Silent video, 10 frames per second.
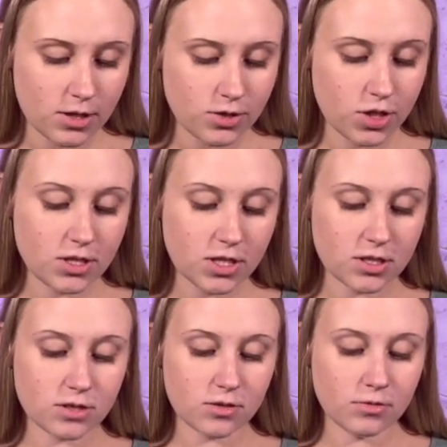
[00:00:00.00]

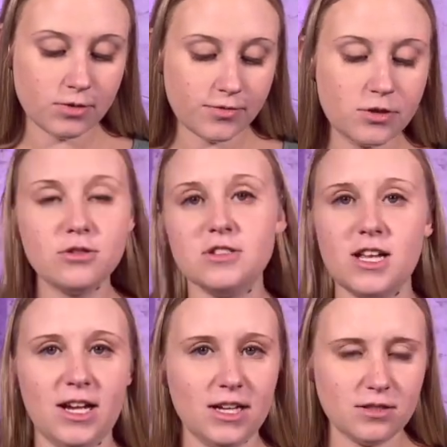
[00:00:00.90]
Jesus refuses to
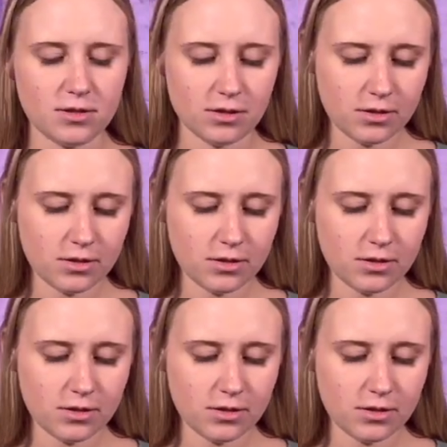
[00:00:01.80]
answer.